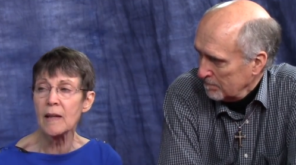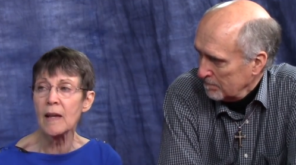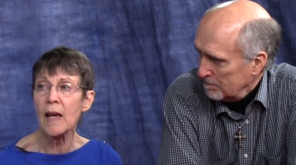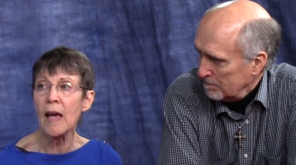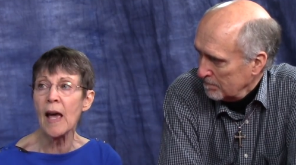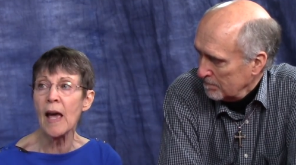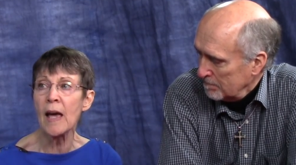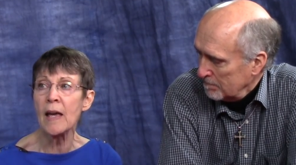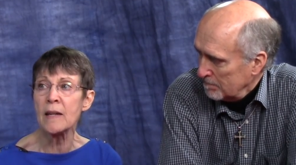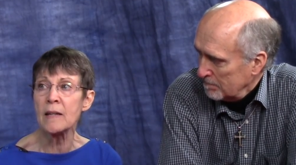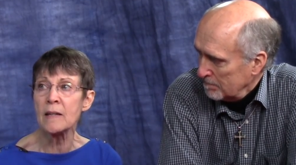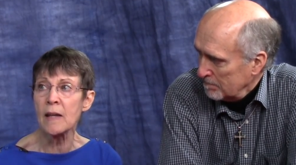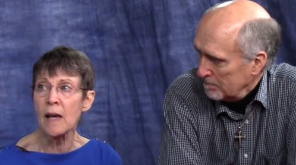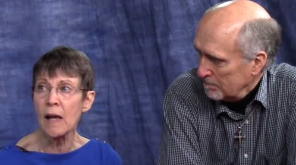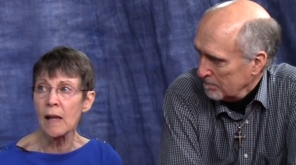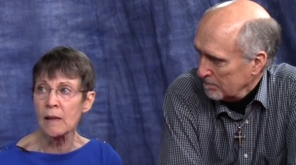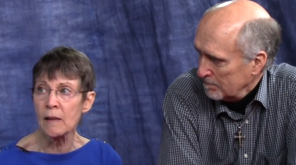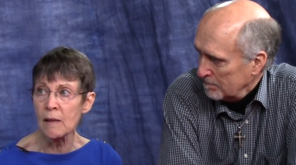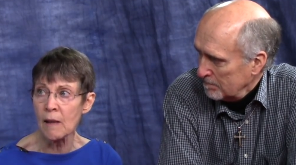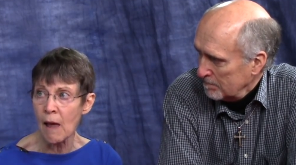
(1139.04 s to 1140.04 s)
Speaker 1: and a
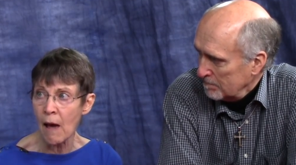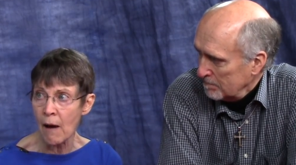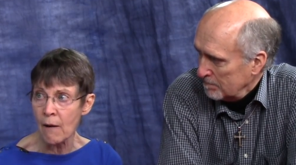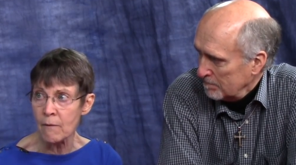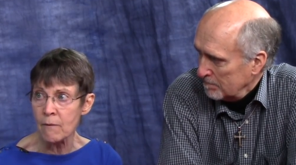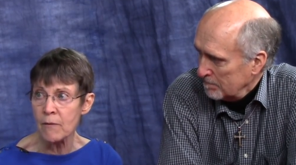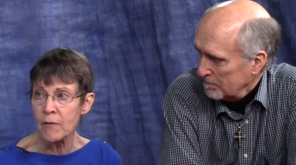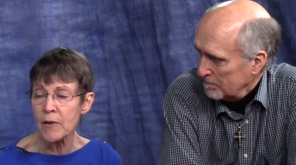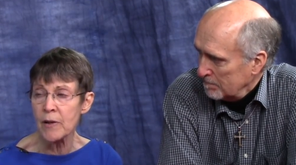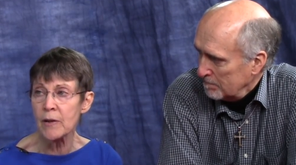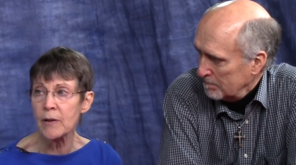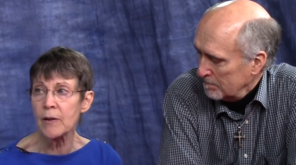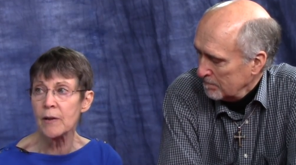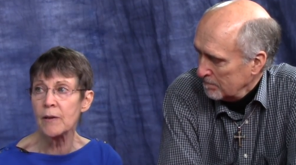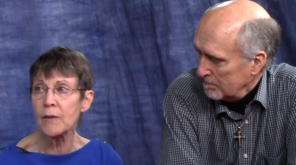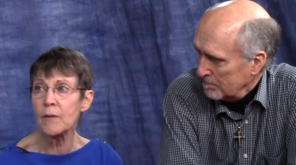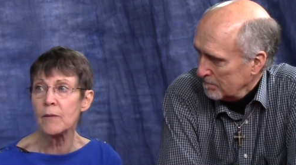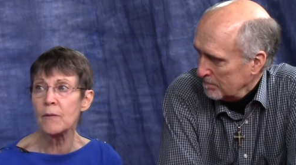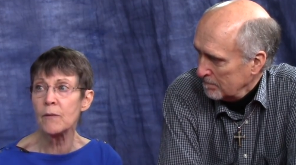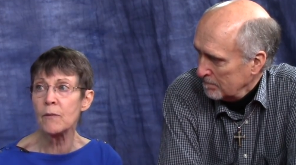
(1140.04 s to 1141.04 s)
love
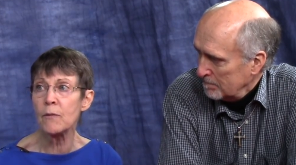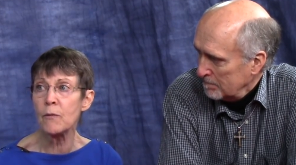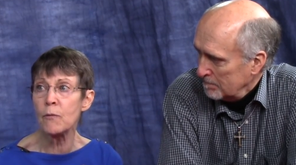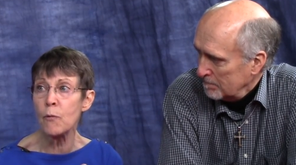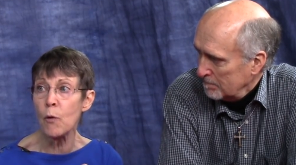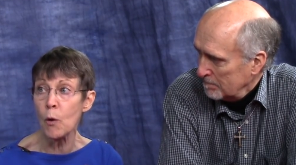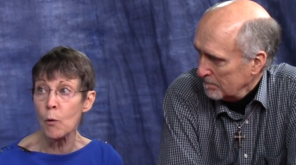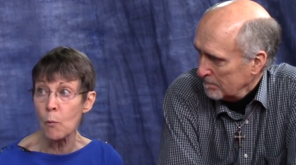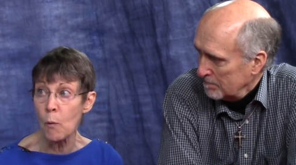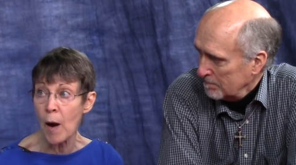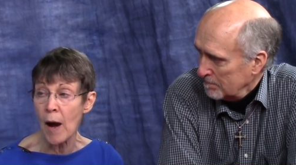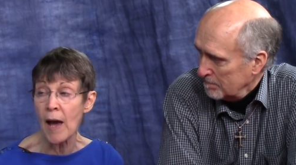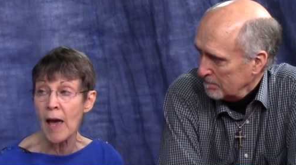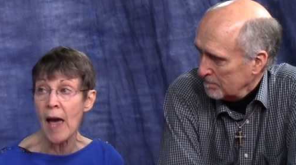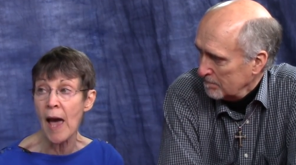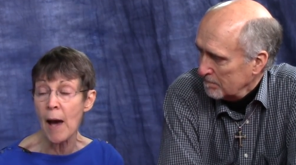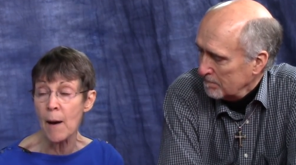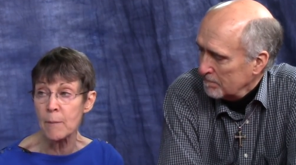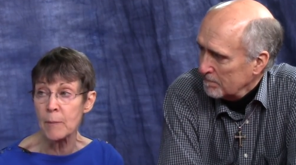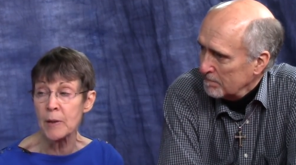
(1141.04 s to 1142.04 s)
for what
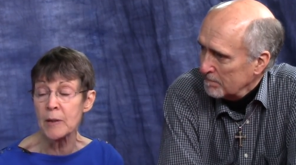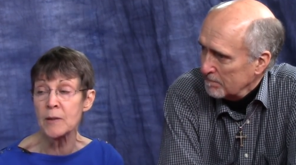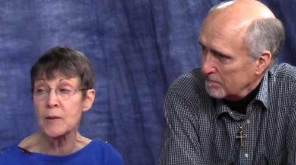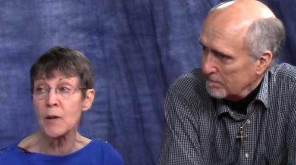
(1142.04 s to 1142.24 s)
happened